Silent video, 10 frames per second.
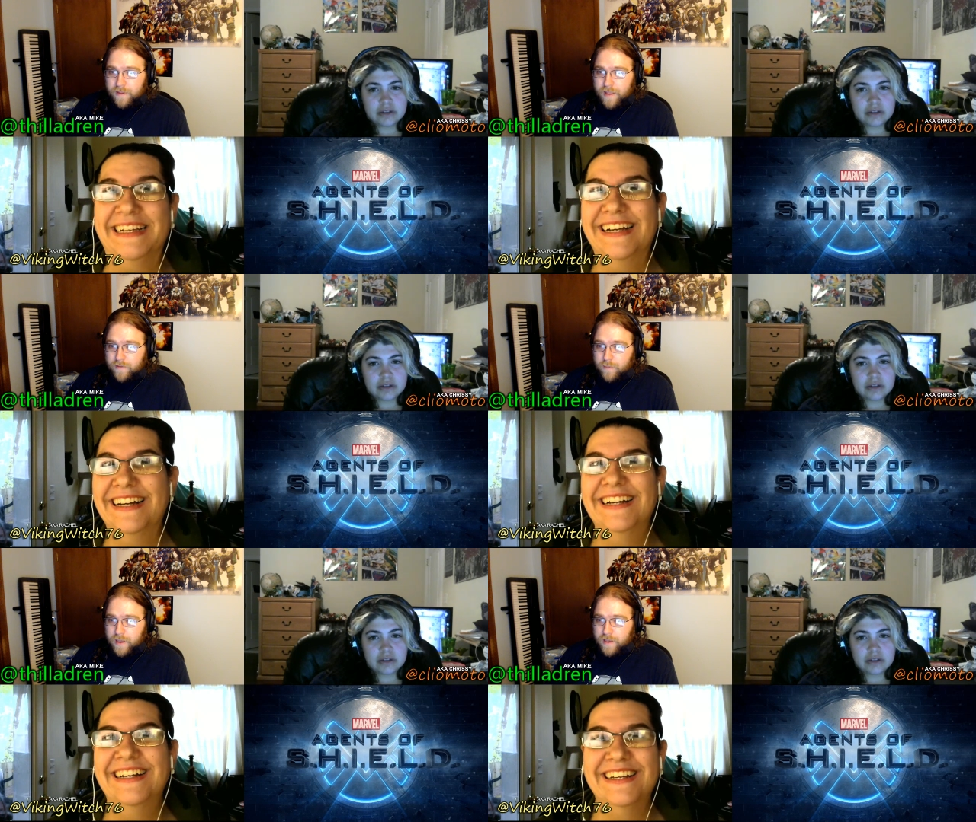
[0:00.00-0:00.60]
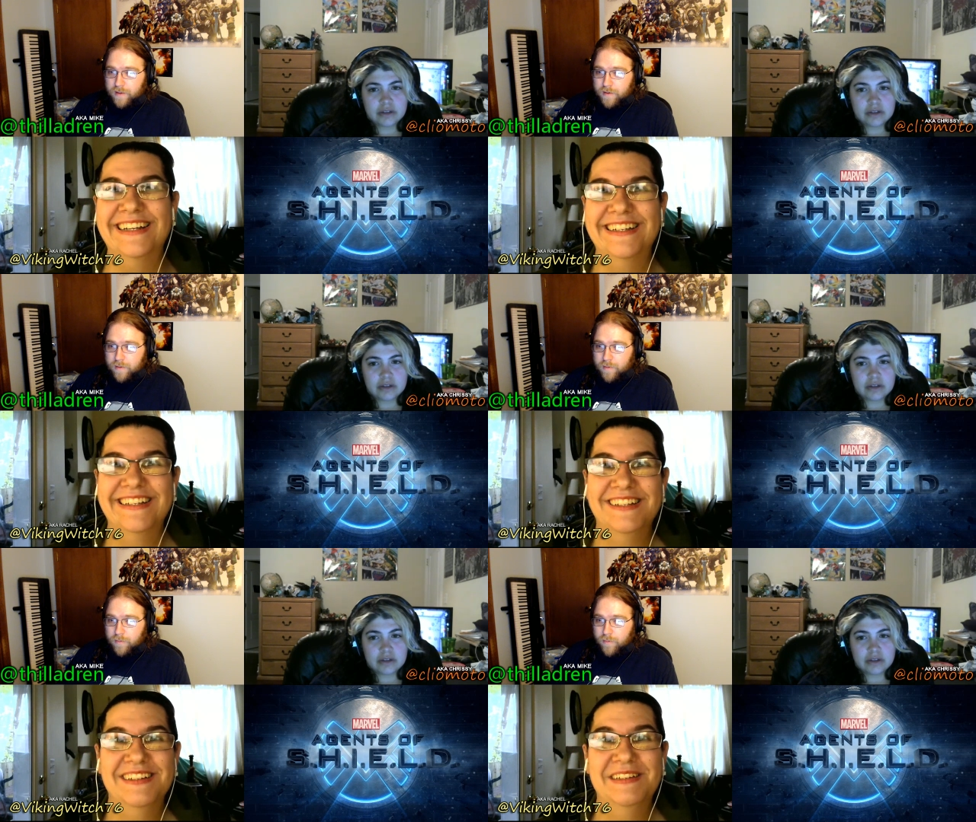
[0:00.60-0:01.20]
Speaker 1: next week,
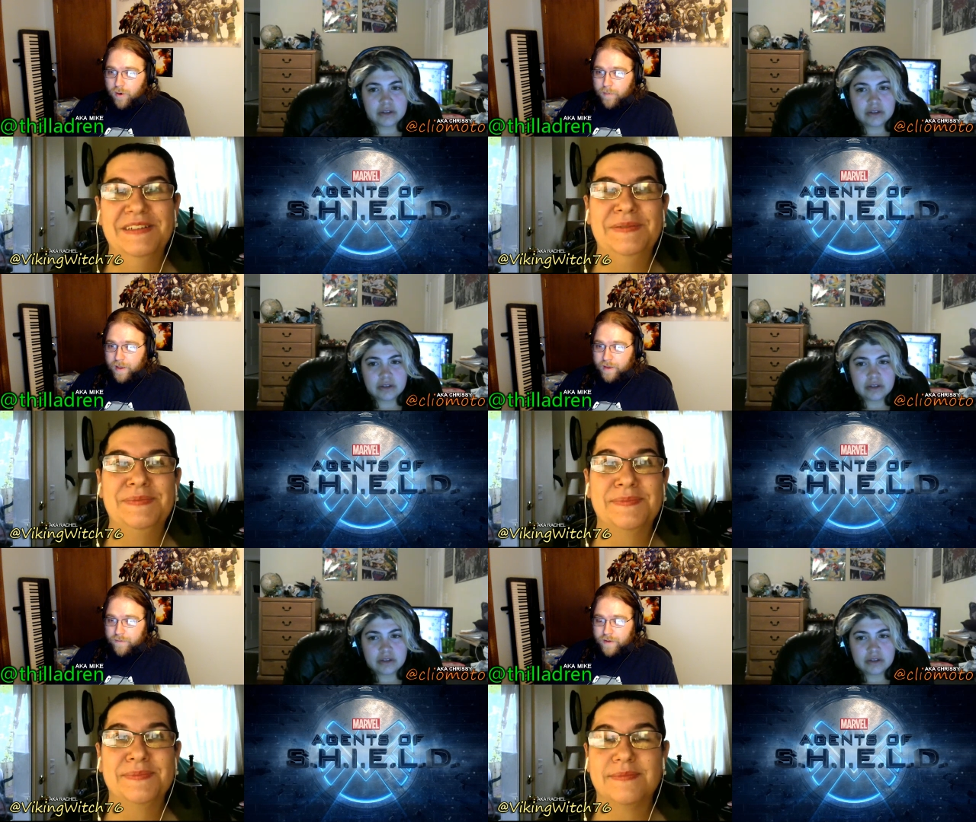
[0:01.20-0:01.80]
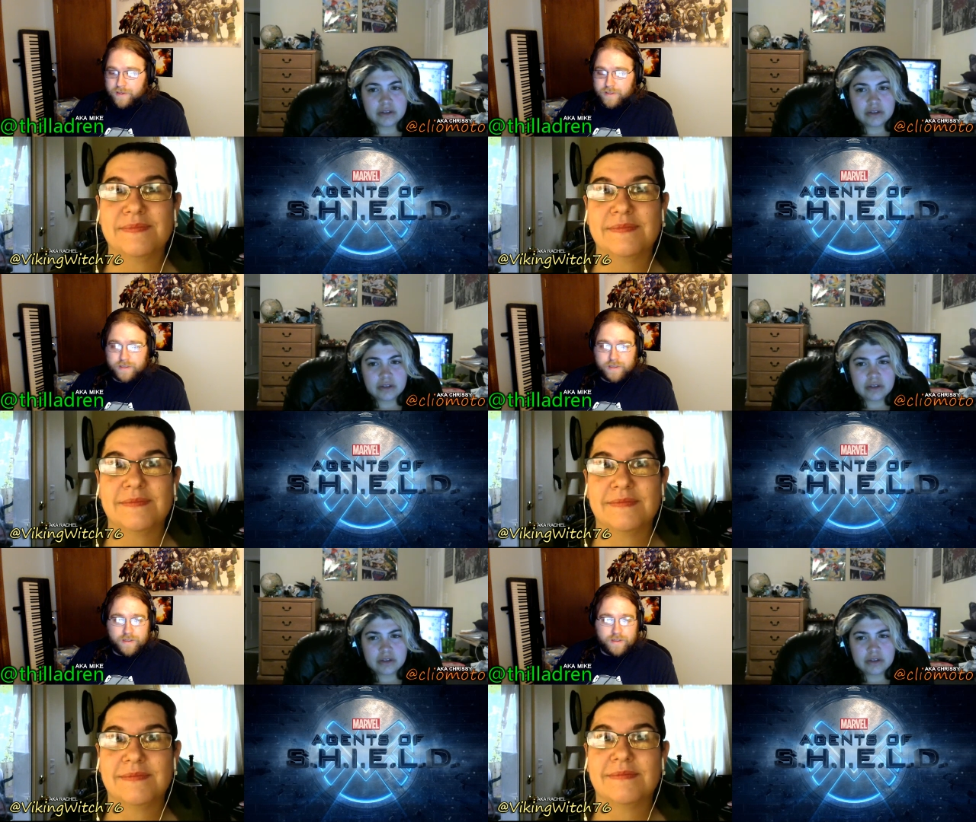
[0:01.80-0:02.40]
more mind fucks.
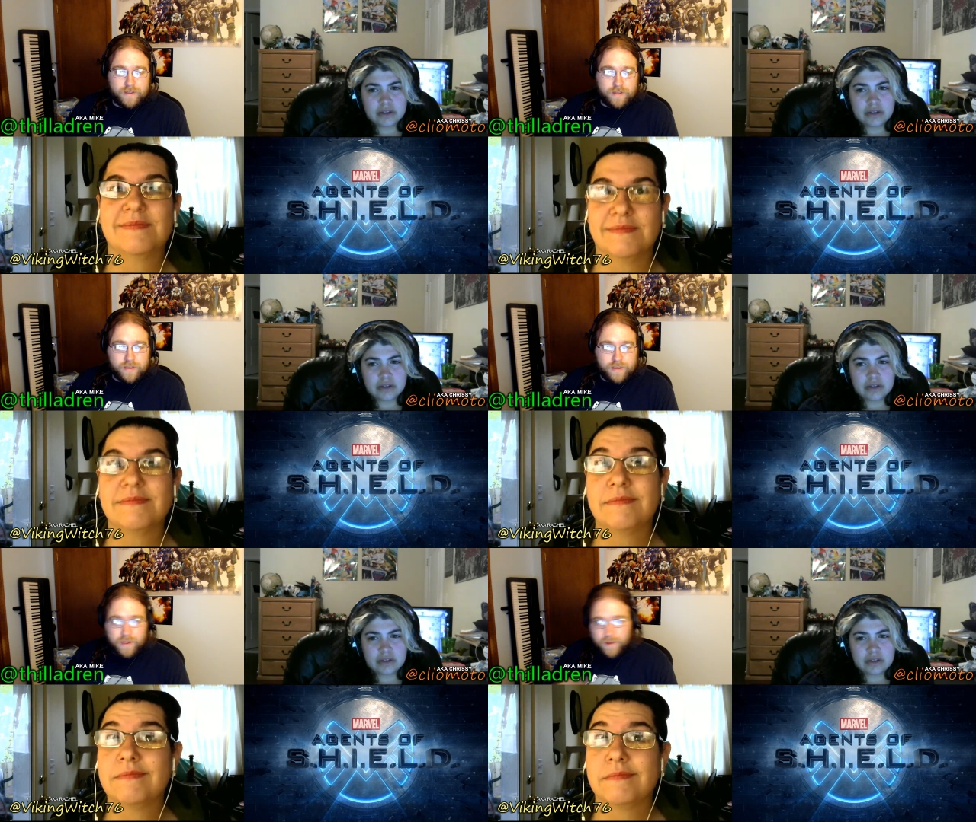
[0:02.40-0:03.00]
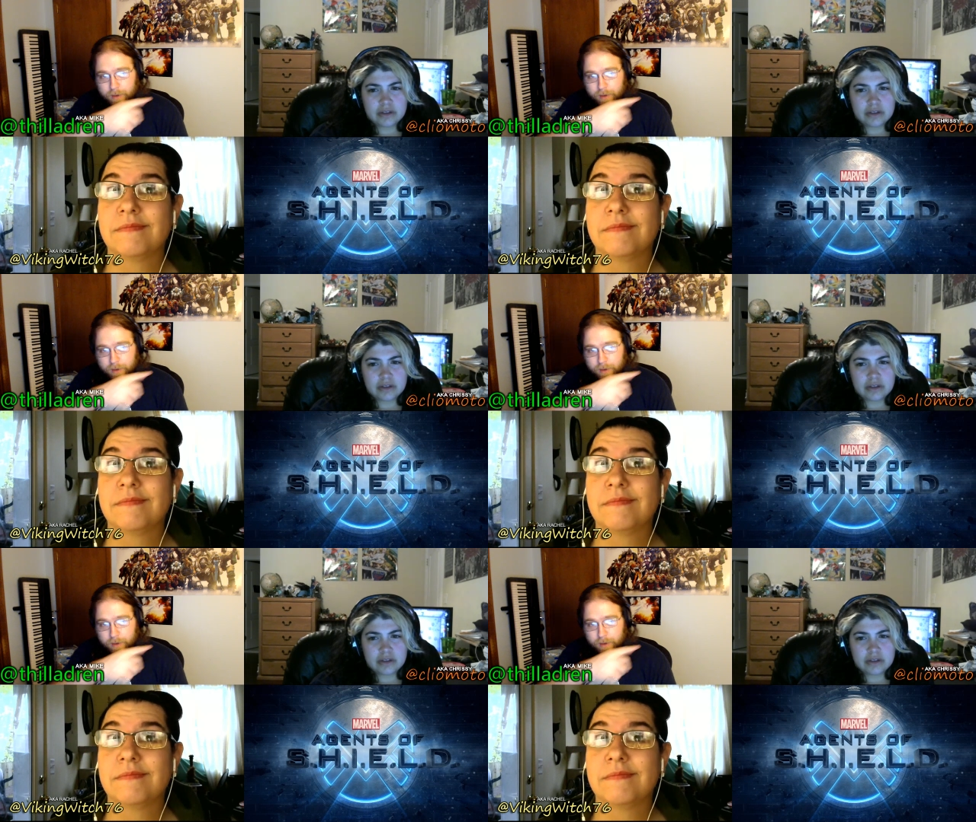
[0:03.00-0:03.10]
Clio, where